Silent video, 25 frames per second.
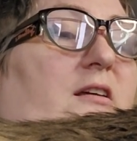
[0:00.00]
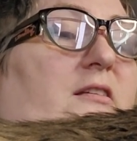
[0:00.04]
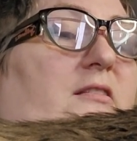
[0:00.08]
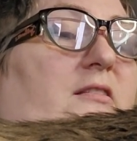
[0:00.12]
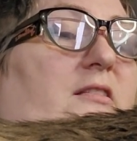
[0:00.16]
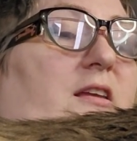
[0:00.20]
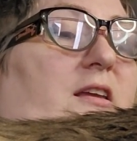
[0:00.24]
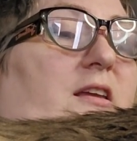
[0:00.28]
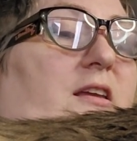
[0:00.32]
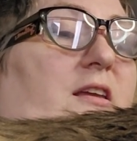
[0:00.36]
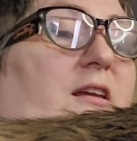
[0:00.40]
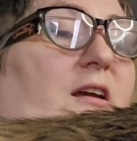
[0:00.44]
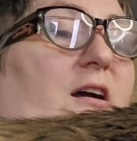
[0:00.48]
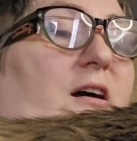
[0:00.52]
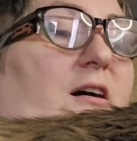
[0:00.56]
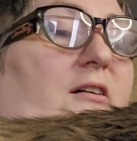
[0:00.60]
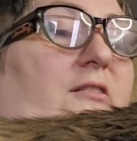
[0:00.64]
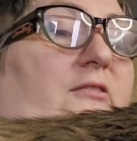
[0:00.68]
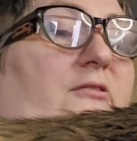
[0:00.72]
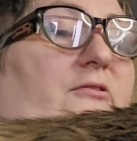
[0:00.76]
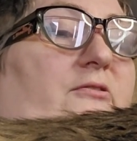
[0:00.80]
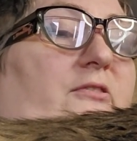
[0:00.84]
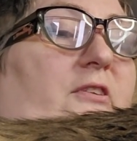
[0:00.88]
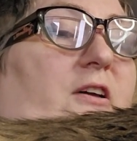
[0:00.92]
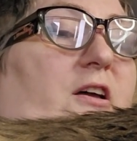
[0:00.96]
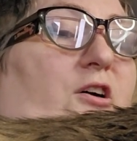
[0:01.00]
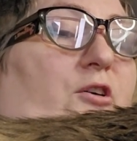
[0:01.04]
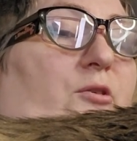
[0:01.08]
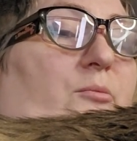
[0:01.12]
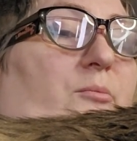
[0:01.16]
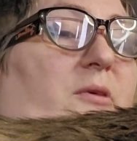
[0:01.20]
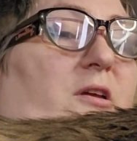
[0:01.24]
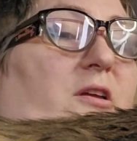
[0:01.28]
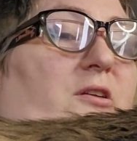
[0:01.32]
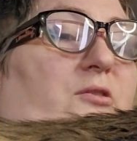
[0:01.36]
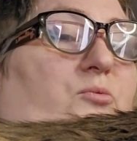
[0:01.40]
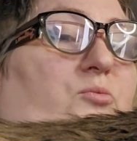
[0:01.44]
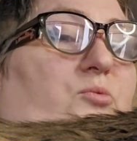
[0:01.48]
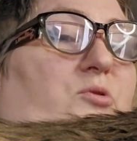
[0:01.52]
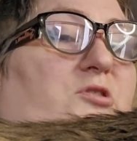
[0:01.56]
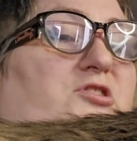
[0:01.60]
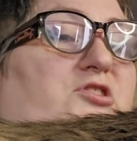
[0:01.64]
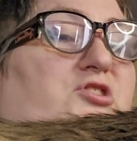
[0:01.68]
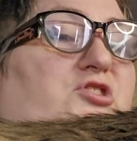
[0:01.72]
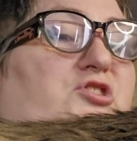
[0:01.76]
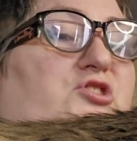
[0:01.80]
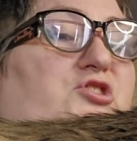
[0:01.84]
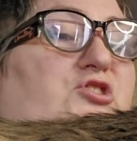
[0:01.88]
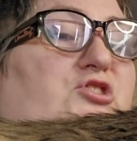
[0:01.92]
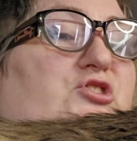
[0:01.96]
the young Valeman was
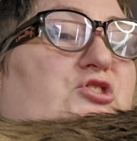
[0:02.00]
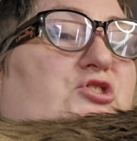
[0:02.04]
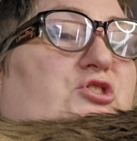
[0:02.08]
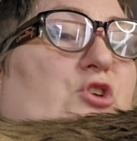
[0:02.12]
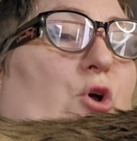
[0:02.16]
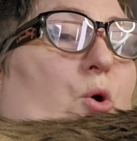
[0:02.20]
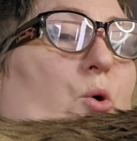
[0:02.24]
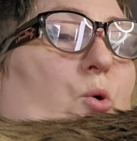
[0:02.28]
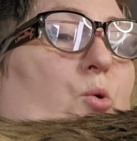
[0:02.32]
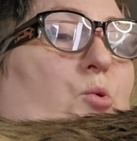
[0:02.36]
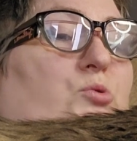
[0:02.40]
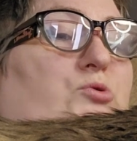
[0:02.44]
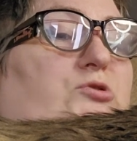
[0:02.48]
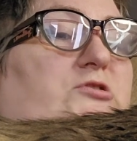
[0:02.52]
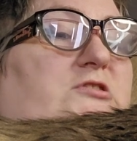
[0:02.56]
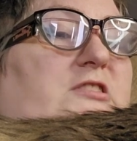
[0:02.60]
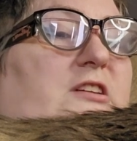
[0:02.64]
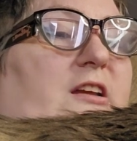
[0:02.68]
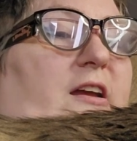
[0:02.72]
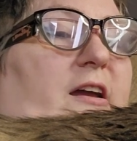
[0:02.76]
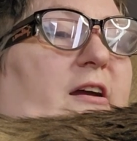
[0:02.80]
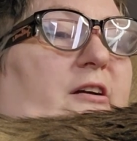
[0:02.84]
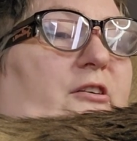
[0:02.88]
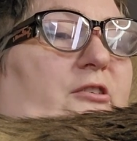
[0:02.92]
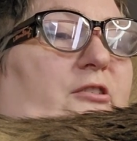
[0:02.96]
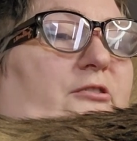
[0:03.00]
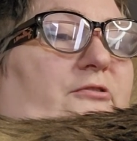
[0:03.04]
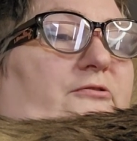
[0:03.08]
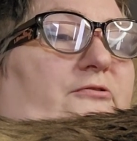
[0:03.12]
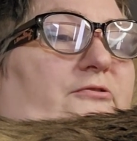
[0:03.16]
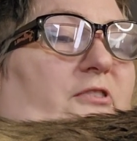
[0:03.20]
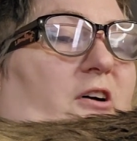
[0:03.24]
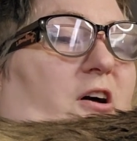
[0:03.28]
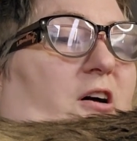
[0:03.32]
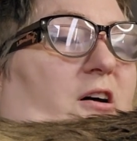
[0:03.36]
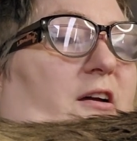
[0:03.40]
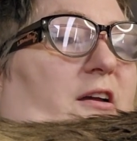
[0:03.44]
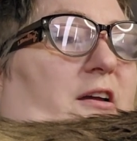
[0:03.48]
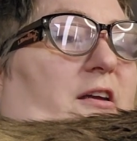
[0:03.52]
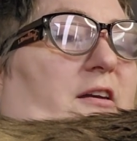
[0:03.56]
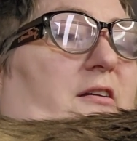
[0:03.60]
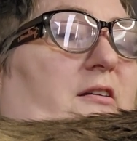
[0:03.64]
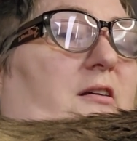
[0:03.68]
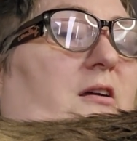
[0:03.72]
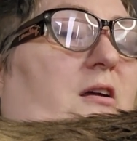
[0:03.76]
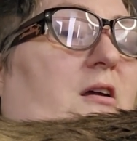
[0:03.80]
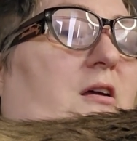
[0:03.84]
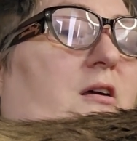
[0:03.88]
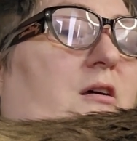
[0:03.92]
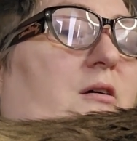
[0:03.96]
so terrified
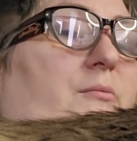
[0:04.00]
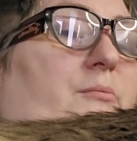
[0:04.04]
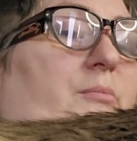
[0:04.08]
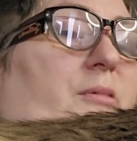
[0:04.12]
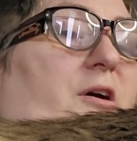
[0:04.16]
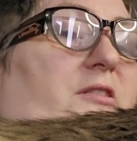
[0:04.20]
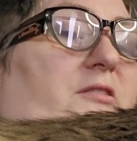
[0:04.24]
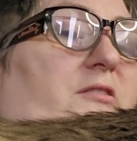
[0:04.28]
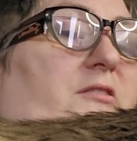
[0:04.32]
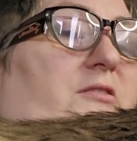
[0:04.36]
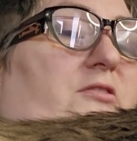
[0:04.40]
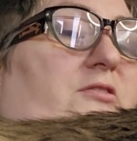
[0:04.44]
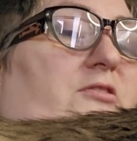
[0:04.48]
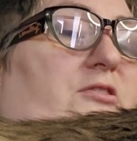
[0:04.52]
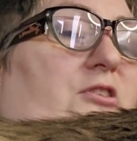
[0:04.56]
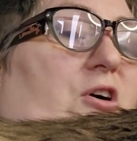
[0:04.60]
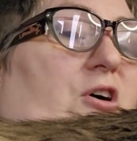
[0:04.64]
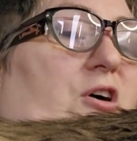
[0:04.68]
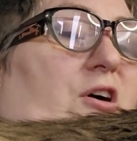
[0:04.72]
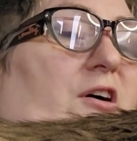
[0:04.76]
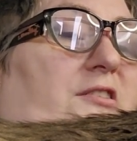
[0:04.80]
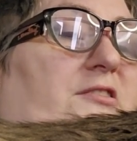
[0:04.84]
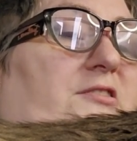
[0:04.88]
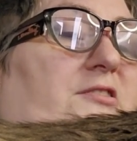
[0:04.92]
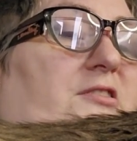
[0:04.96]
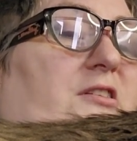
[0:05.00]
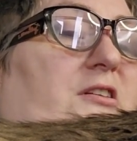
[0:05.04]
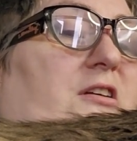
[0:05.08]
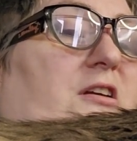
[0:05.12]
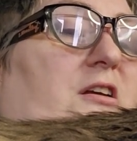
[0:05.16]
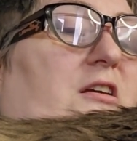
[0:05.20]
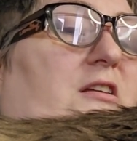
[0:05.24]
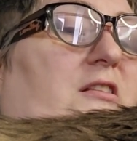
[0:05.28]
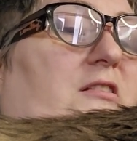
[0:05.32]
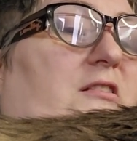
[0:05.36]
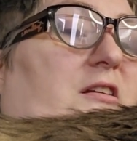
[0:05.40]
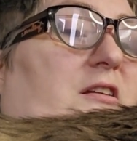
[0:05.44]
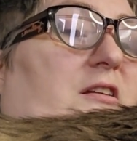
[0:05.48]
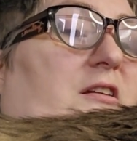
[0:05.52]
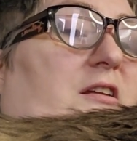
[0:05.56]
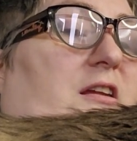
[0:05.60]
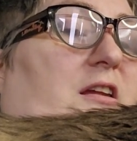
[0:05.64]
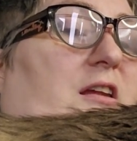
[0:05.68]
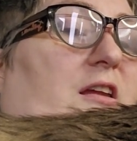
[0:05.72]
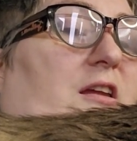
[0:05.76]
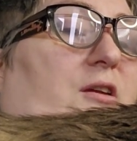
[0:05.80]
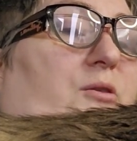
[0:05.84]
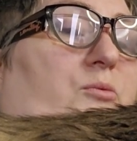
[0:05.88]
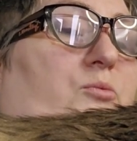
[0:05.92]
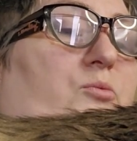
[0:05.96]
by the thought that
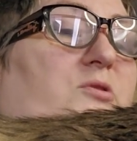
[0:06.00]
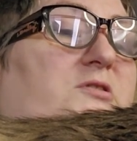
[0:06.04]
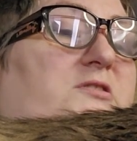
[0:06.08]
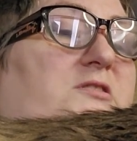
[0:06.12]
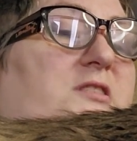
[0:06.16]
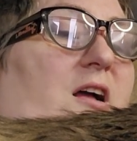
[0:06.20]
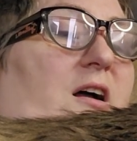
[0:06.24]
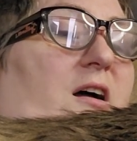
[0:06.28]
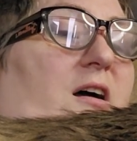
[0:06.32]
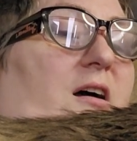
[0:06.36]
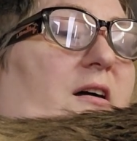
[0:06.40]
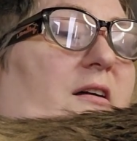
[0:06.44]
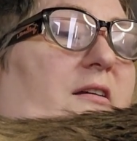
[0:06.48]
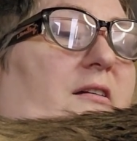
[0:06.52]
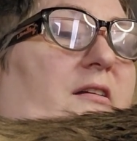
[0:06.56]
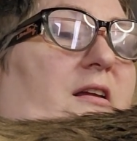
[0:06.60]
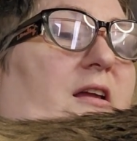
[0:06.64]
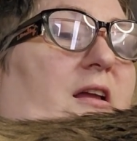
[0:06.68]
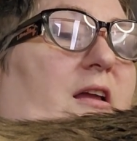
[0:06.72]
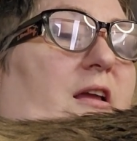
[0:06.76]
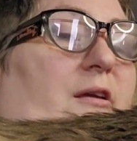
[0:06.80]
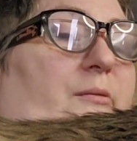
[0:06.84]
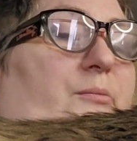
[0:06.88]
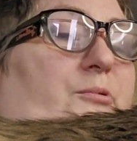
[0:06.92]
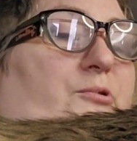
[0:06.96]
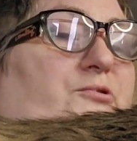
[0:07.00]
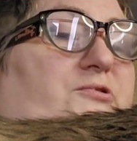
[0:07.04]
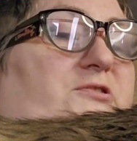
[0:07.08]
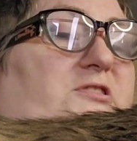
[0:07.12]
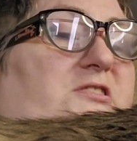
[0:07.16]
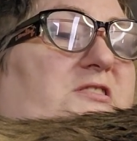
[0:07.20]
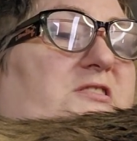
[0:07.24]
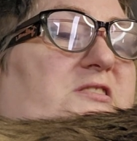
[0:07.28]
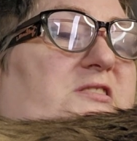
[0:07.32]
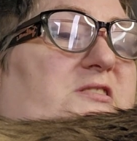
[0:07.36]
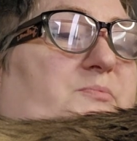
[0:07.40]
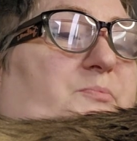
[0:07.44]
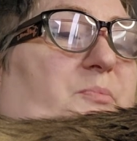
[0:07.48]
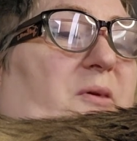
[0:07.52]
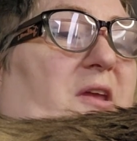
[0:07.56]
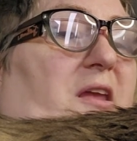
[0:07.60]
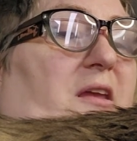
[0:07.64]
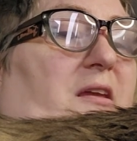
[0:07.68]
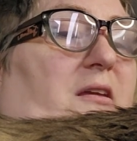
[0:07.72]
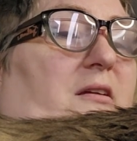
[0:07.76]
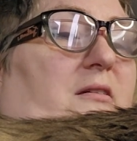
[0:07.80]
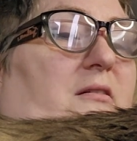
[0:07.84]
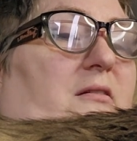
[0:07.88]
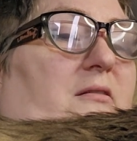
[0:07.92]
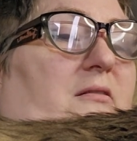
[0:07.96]
he was unable to
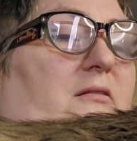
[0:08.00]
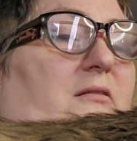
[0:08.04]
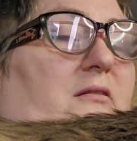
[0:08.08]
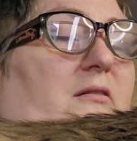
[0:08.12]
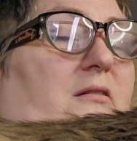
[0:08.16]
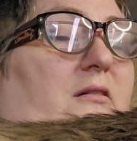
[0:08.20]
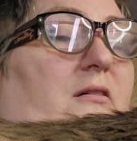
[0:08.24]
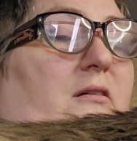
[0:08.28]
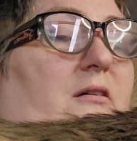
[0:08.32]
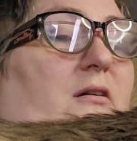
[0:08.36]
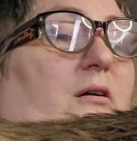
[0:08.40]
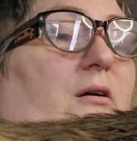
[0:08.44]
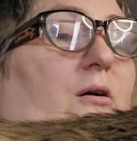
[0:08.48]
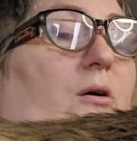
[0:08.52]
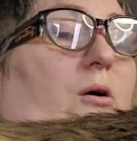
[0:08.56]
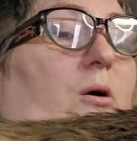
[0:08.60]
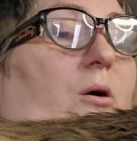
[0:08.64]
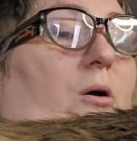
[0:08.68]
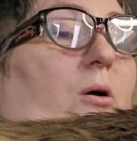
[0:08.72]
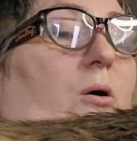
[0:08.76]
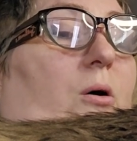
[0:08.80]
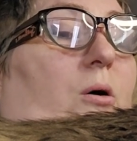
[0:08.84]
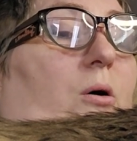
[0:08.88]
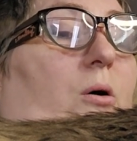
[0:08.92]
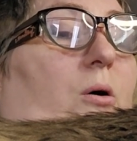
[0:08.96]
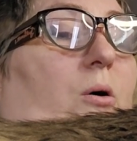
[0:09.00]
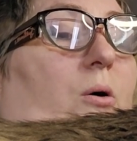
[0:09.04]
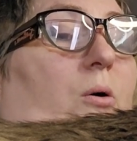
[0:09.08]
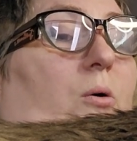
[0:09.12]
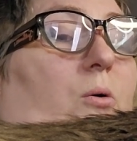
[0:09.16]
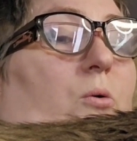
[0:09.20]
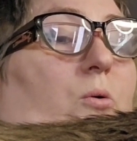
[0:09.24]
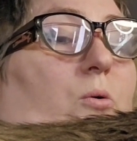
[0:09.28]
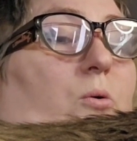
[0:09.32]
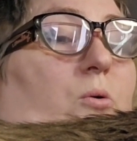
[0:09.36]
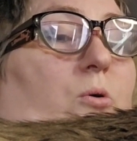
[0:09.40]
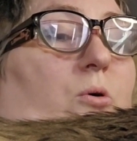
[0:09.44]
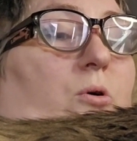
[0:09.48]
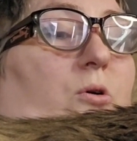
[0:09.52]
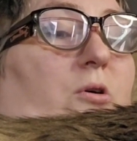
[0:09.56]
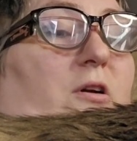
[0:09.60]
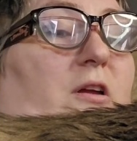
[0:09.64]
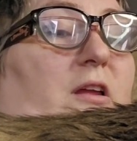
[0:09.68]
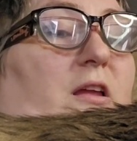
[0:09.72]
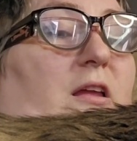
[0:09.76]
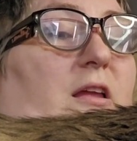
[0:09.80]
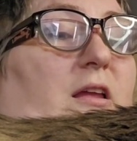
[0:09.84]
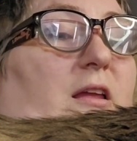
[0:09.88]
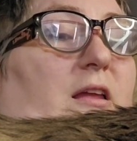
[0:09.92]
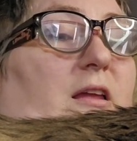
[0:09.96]
speak or
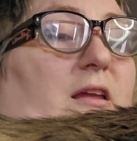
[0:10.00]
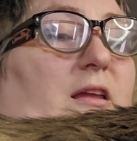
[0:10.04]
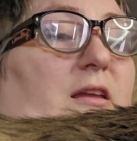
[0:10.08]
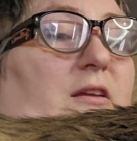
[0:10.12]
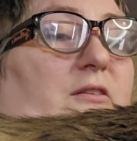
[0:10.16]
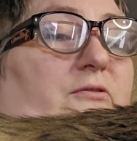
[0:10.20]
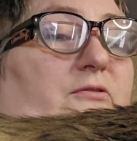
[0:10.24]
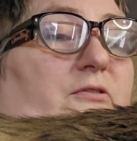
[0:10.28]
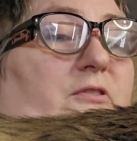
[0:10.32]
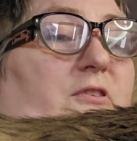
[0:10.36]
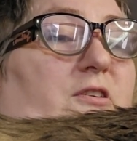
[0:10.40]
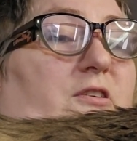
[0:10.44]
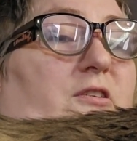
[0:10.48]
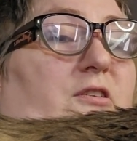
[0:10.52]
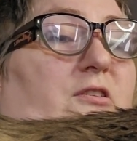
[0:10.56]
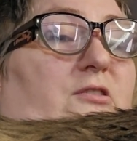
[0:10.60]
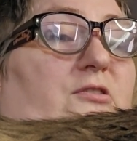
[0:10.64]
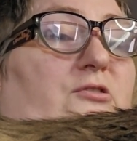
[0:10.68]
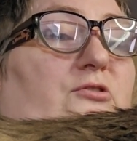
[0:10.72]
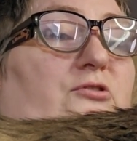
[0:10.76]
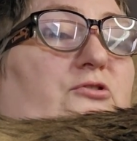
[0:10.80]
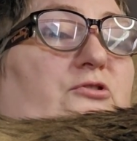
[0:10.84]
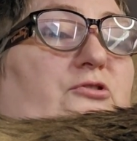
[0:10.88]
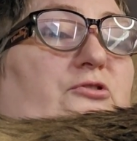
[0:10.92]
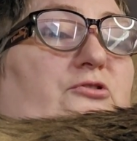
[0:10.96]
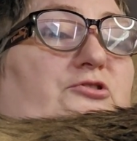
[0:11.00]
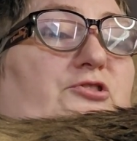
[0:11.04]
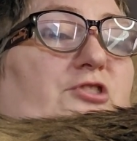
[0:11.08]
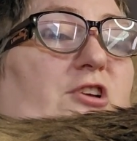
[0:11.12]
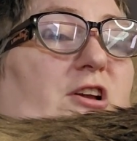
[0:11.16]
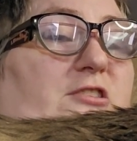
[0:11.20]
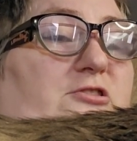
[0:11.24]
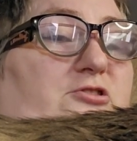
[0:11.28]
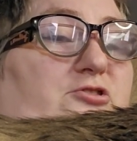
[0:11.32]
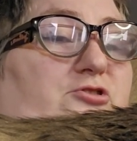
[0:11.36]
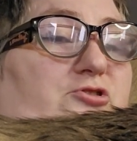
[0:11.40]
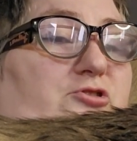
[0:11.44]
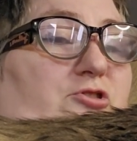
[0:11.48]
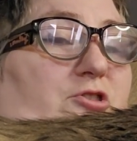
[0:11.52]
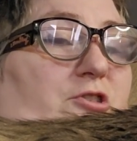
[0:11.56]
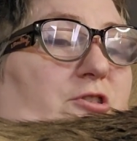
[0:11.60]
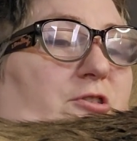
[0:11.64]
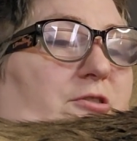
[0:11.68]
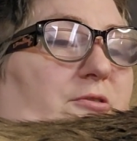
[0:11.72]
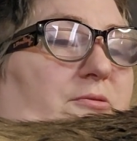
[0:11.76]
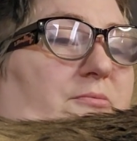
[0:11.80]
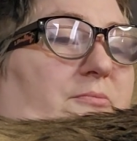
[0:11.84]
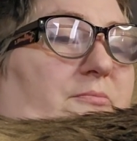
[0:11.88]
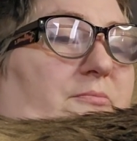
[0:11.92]
even to gesture.